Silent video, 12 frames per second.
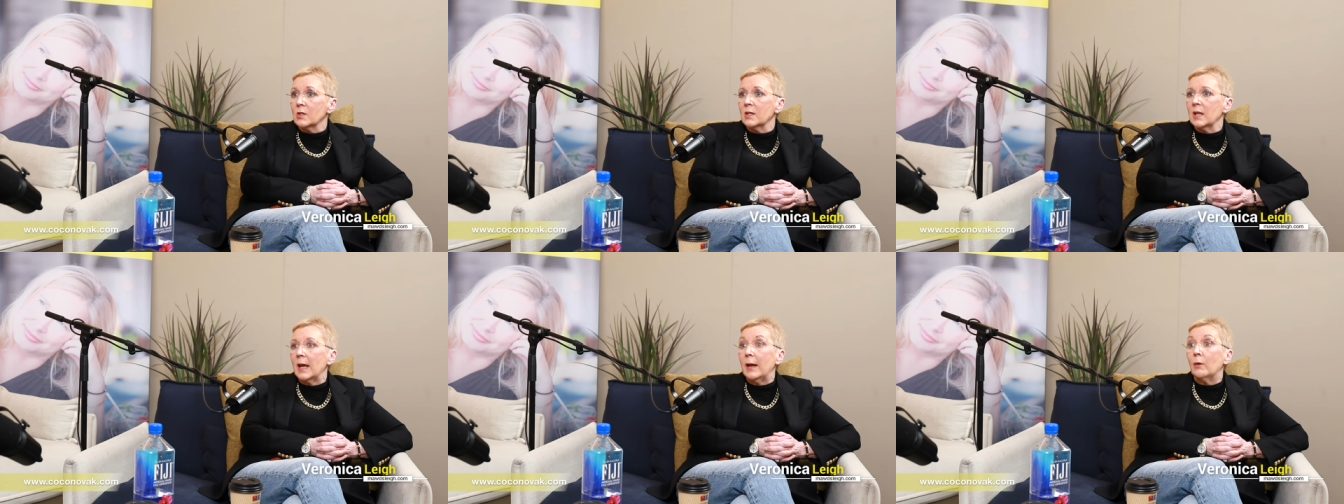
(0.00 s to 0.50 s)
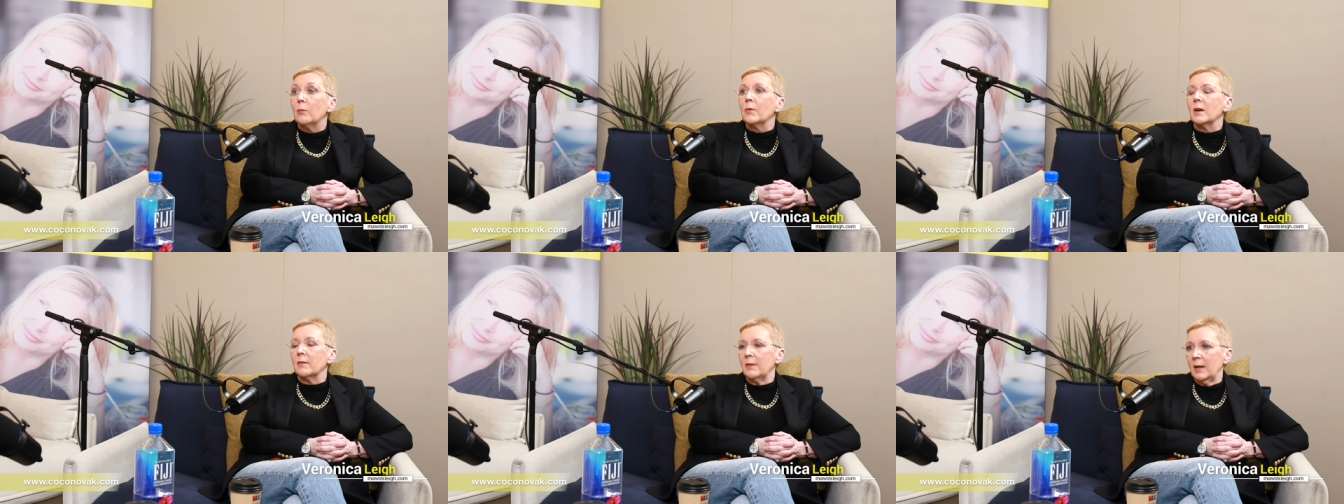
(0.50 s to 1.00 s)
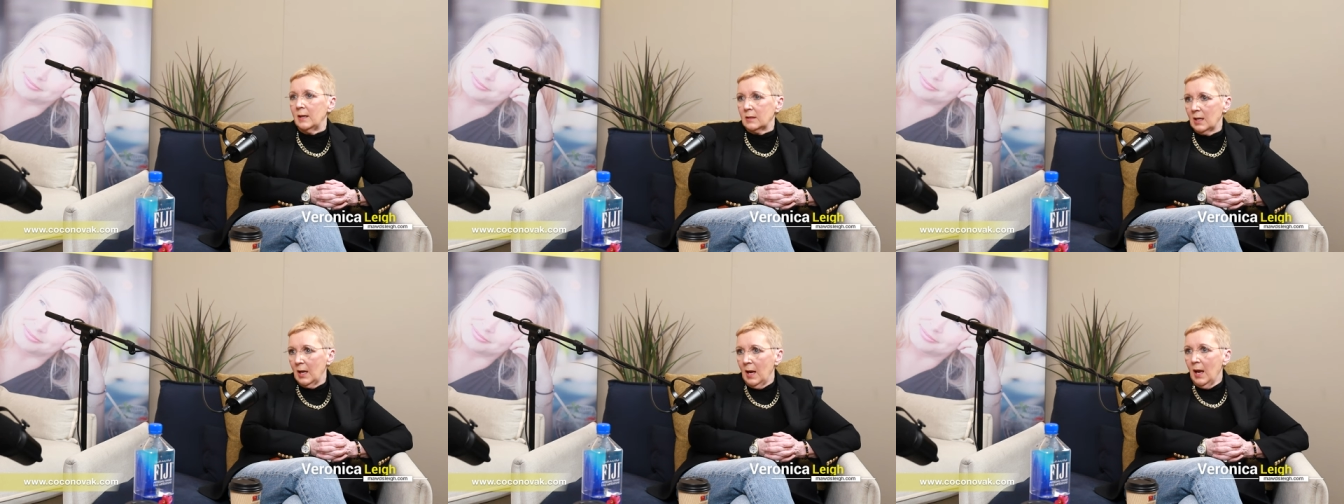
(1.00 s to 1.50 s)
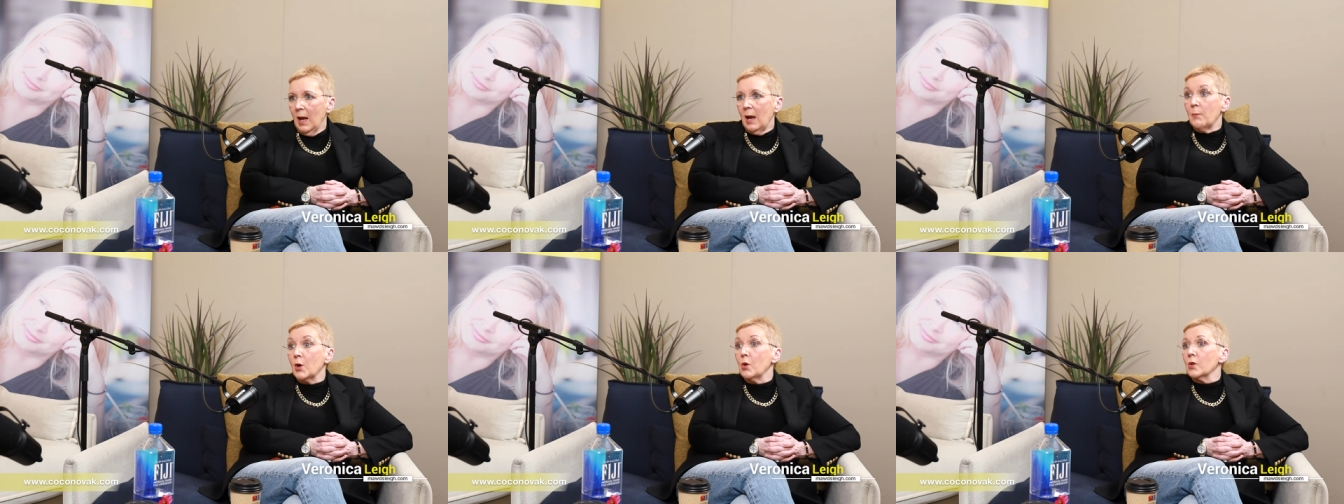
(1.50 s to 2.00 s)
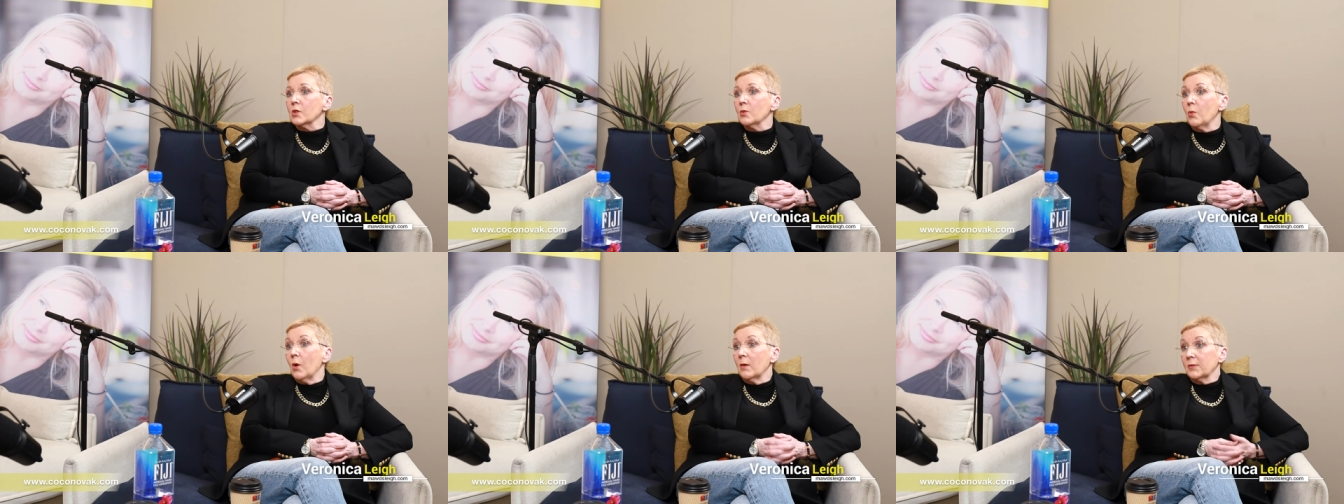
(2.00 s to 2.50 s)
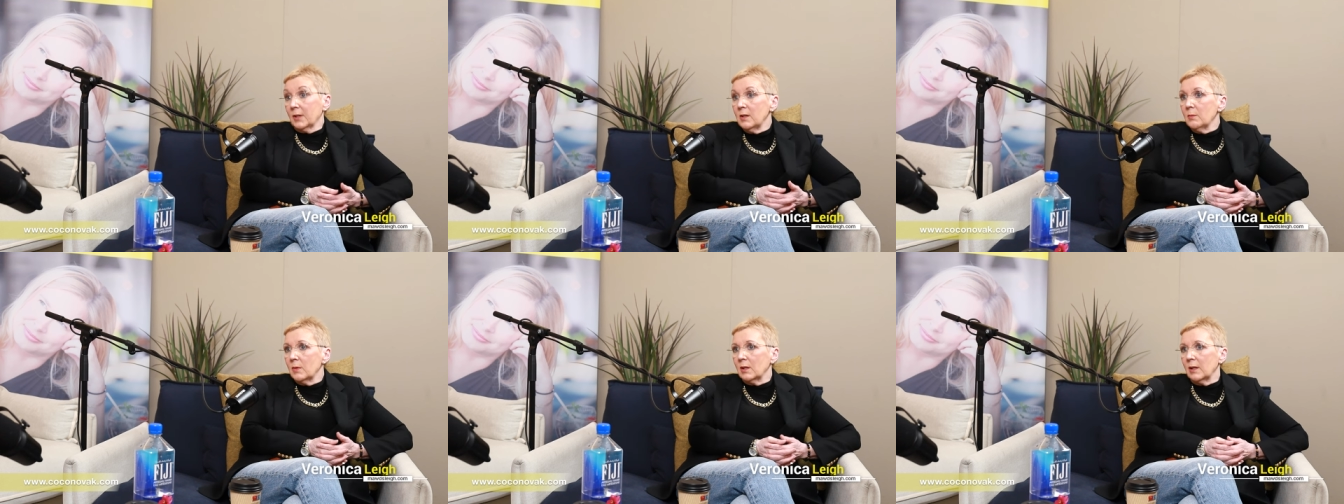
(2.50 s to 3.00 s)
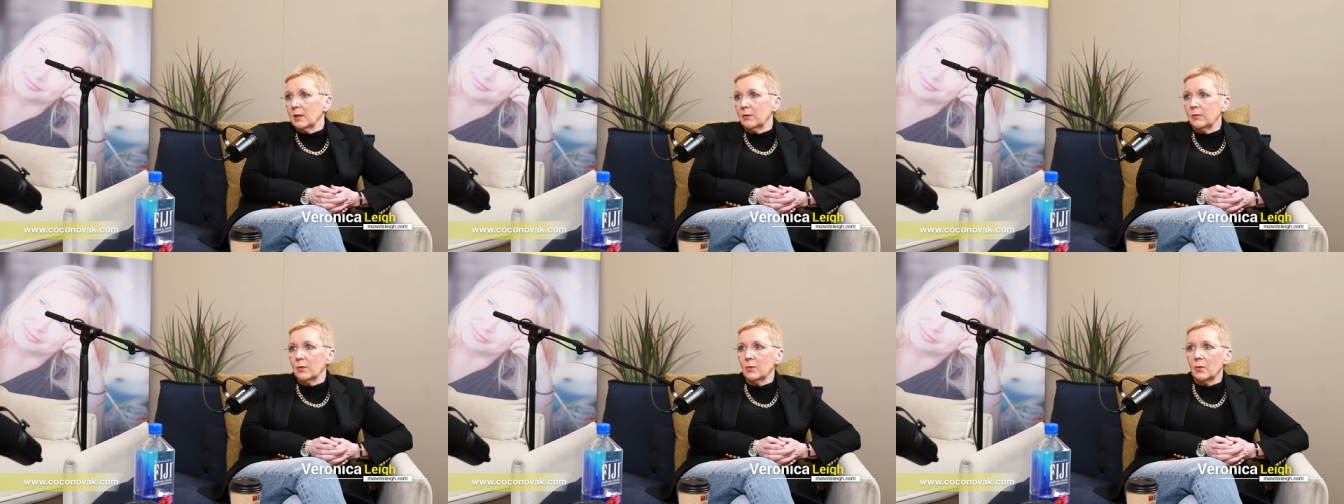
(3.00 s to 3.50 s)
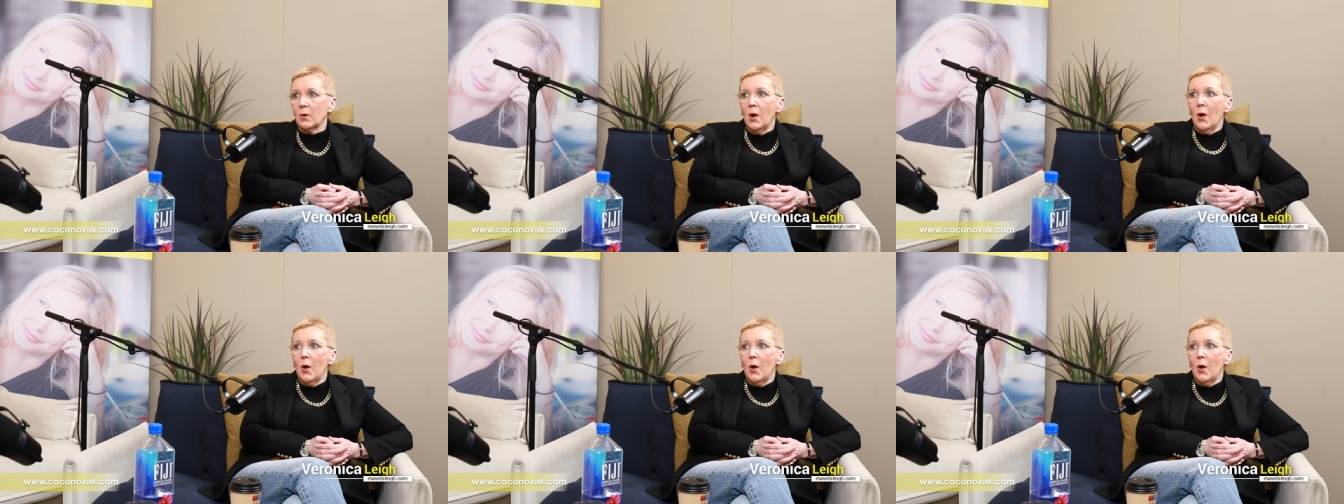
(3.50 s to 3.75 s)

of the help that I've had and because of what I've done in my life, you know.